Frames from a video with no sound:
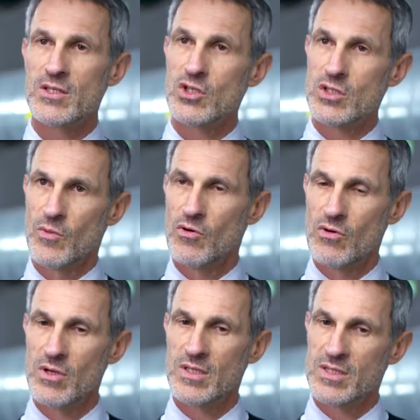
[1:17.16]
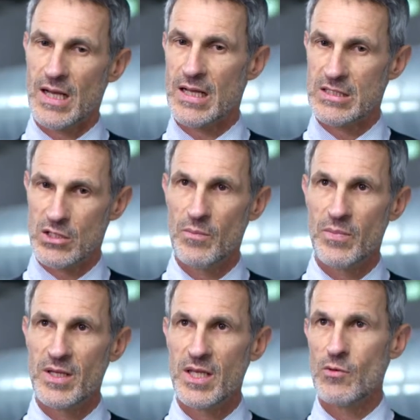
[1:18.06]
as a small size
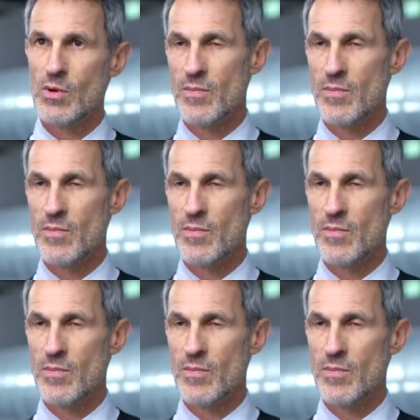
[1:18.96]
company, we